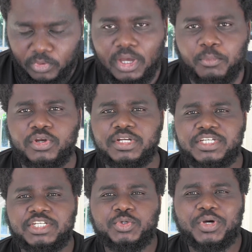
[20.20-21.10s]
I'm going to
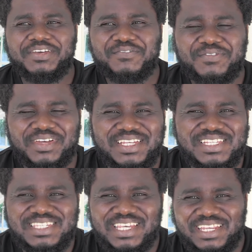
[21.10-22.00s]
teach you an
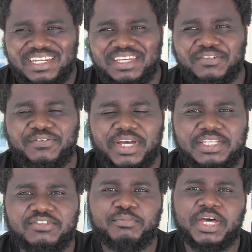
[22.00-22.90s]
insanely
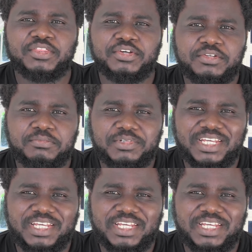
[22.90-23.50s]
effective method,